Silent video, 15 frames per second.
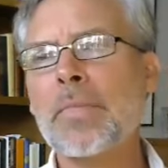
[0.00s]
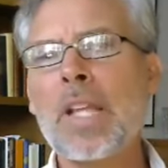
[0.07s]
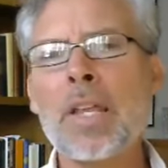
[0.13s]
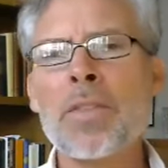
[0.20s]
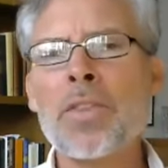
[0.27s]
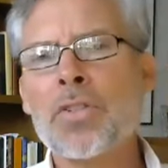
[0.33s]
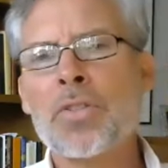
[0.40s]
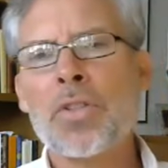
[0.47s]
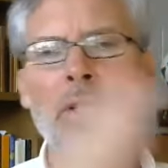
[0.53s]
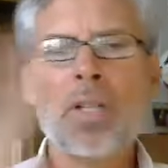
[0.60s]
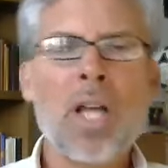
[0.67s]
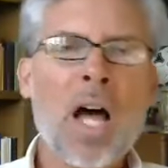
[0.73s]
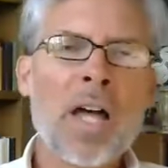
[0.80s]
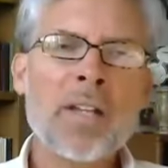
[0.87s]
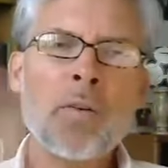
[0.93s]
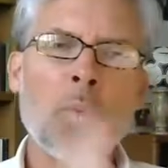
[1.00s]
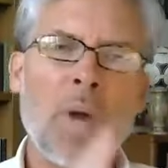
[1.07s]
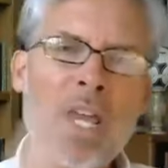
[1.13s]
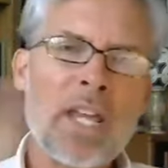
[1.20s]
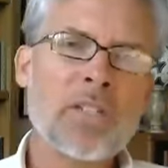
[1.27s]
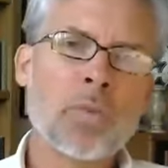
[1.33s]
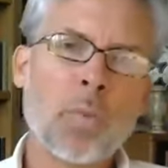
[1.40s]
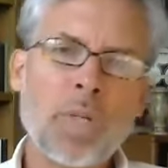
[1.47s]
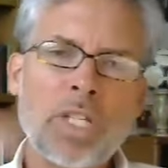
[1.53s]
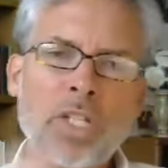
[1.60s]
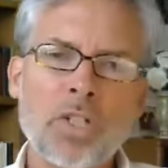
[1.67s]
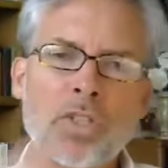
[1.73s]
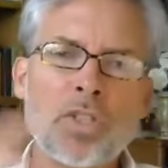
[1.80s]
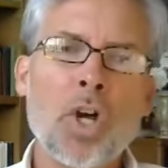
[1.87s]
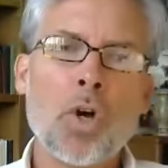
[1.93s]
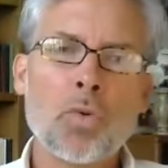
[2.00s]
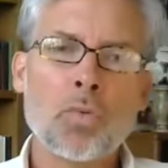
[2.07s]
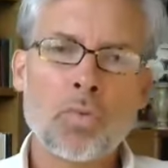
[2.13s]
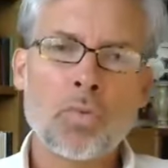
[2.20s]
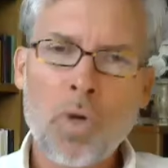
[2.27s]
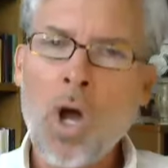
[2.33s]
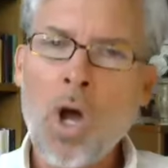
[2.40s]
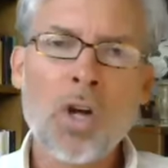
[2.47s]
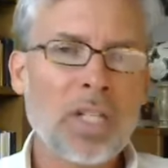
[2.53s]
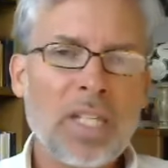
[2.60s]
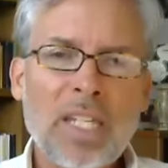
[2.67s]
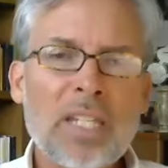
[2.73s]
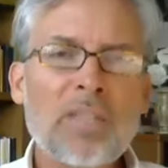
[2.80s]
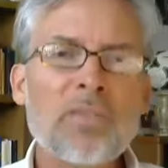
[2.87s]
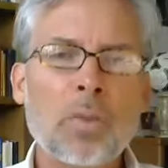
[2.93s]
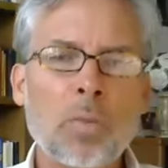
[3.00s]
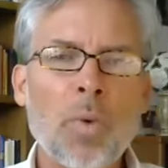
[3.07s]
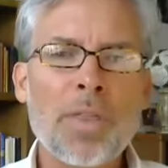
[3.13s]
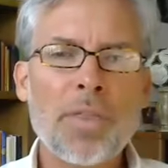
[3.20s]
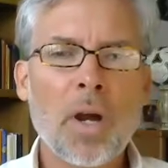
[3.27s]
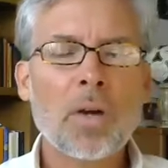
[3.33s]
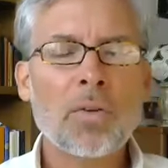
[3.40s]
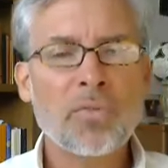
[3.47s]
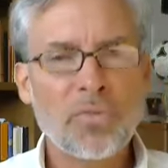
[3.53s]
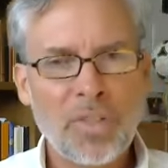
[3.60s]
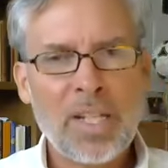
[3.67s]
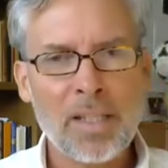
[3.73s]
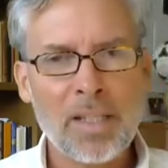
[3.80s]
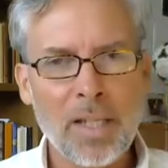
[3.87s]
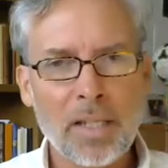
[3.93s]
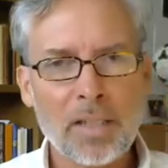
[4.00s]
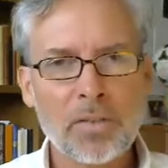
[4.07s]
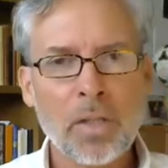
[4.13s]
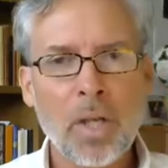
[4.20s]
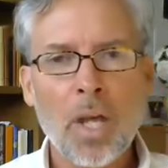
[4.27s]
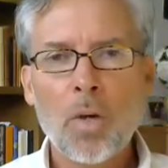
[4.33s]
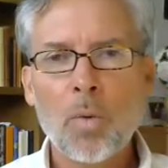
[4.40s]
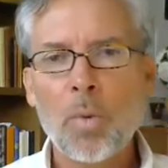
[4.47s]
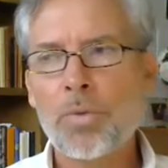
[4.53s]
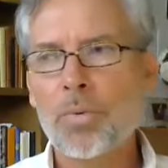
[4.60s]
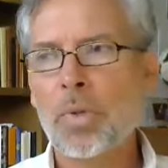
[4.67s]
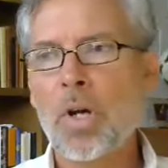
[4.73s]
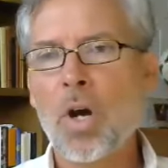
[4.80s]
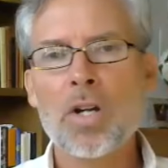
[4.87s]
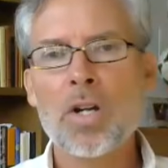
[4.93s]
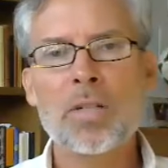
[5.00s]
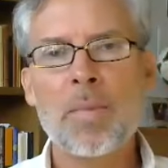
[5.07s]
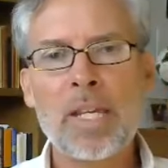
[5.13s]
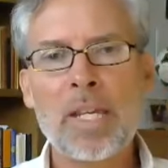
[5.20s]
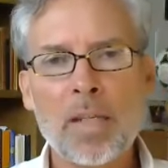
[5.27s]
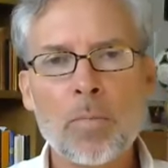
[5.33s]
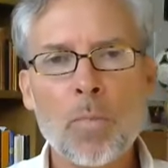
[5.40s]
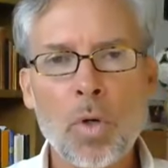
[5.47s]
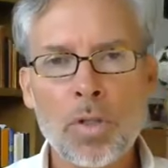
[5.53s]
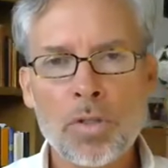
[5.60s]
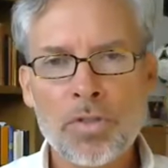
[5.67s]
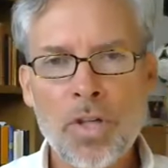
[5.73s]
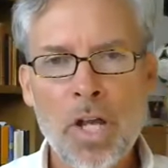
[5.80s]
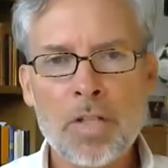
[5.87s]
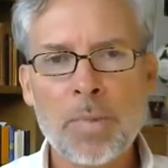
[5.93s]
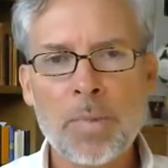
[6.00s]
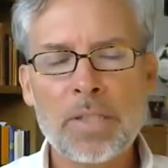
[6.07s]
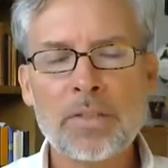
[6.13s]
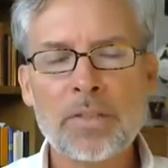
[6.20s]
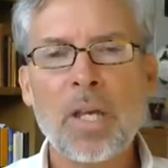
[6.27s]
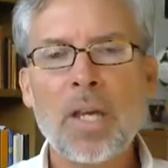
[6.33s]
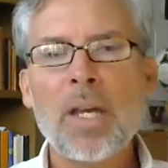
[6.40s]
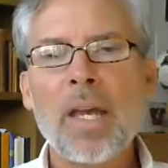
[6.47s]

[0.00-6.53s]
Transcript: there's a lot of ways we could go wrong, even with our feelings, with regard to making moral judgments.